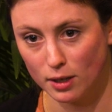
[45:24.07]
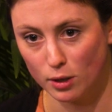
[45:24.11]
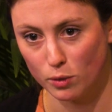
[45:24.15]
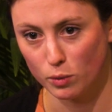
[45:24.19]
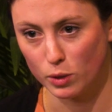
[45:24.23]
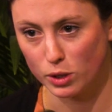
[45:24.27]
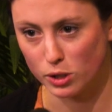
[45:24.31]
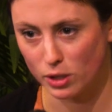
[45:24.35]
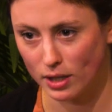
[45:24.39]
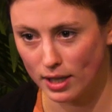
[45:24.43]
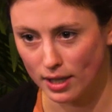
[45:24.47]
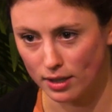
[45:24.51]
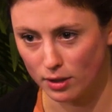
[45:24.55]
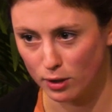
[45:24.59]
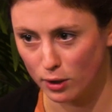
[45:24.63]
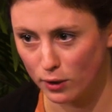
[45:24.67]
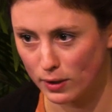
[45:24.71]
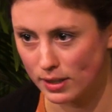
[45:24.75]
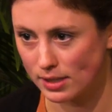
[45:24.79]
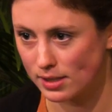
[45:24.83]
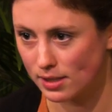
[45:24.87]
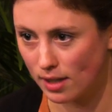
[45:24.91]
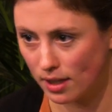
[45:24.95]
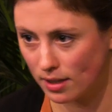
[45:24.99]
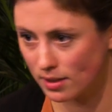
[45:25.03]
which again, you know,
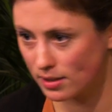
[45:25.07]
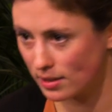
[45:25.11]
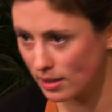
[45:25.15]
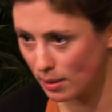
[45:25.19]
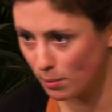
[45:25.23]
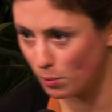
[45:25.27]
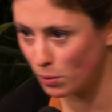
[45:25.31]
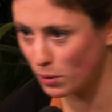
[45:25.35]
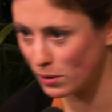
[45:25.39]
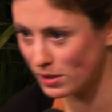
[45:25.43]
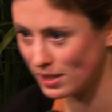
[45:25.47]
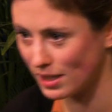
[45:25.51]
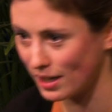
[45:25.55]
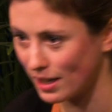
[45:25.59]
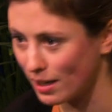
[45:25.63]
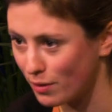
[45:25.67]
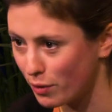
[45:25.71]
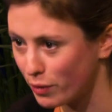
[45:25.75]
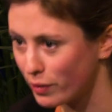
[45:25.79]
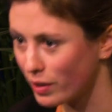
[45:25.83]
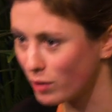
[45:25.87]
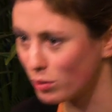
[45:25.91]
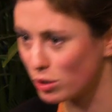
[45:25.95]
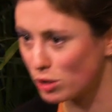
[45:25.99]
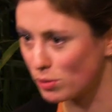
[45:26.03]
it's not imposing
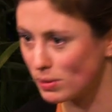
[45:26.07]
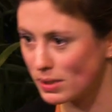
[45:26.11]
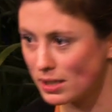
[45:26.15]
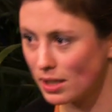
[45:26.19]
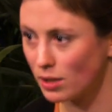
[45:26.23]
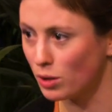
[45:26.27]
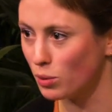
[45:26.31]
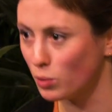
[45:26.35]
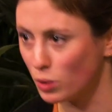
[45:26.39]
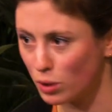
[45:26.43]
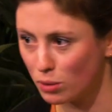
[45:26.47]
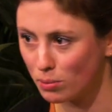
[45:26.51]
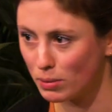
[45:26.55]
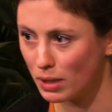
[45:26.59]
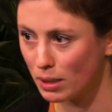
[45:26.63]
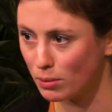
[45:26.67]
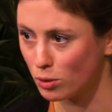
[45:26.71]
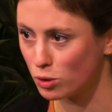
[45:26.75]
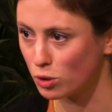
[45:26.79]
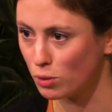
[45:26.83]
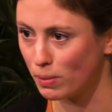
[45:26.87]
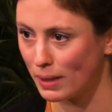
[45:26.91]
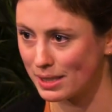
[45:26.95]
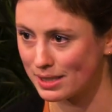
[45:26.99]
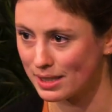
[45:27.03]
everything, which means that you wouldn't be able
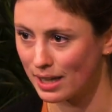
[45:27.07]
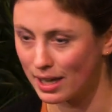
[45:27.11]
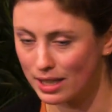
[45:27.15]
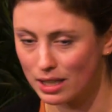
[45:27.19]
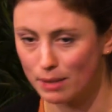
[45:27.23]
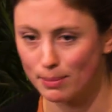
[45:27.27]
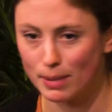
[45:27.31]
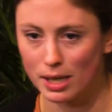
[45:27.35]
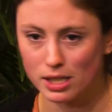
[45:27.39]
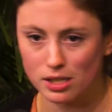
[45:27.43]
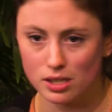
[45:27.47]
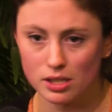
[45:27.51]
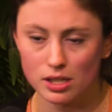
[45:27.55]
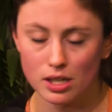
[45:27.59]
to pass any measure.